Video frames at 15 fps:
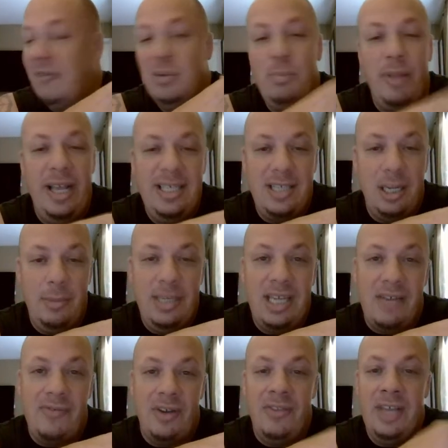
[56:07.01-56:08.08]
play is going to be
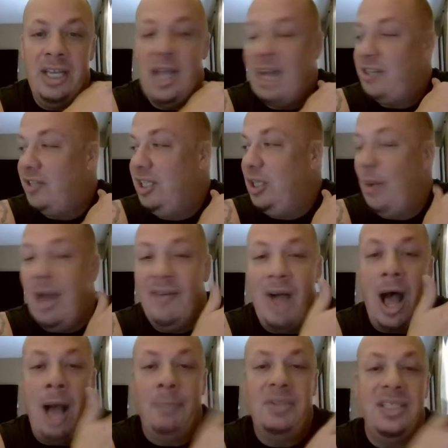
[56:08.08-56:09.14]
different. They actually do have
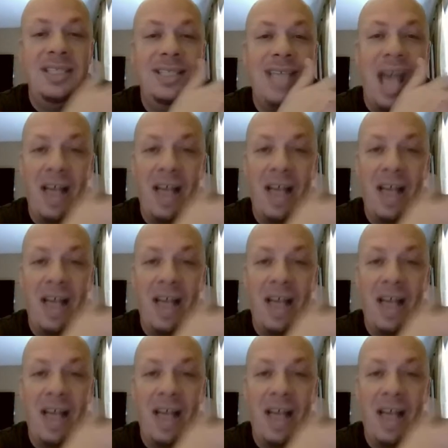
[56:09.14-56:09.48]
options